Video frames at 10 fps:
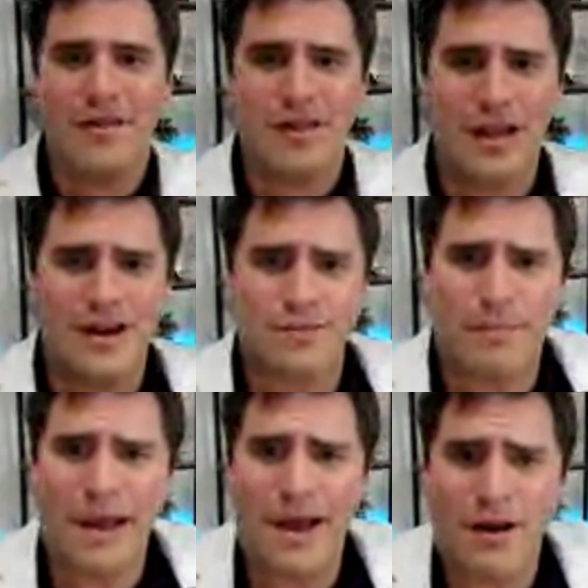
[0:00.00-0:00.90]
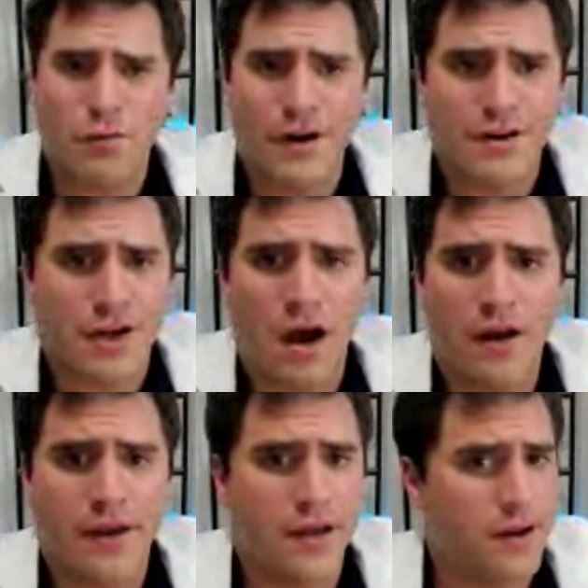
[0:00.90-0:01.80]
The light is back. We are
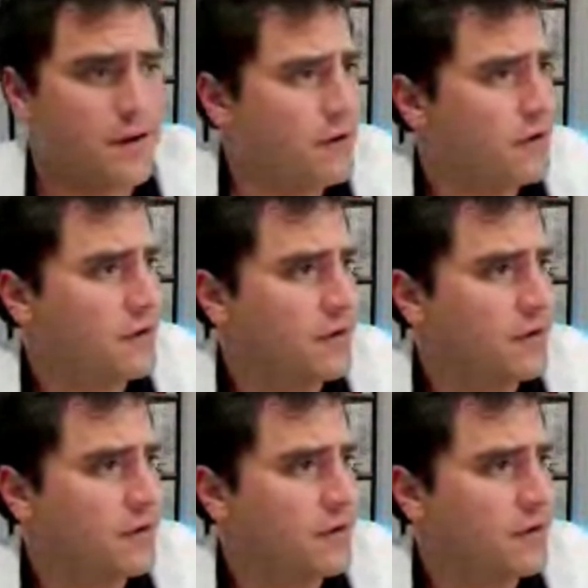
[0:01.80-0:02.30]
talking.